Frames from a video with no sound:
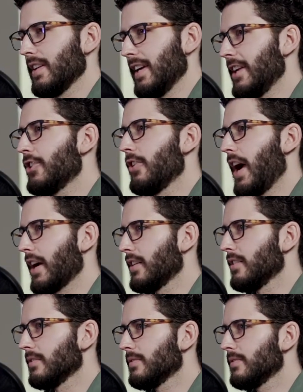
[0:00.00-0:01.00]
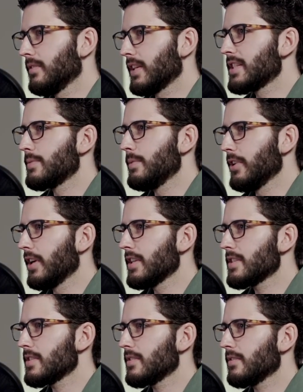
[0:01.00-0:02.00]
an interactive
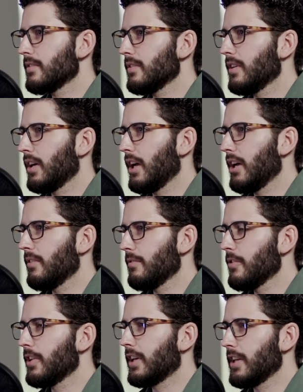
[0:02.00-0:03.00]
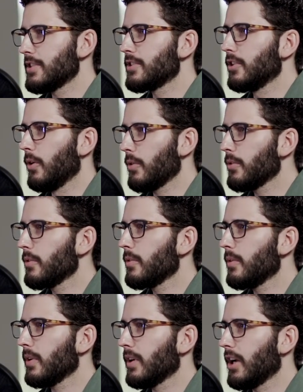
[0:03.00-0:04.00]
experience uh, for the kids to go
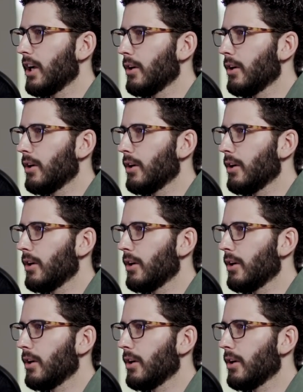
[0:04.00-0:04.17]
through, mm-hmm.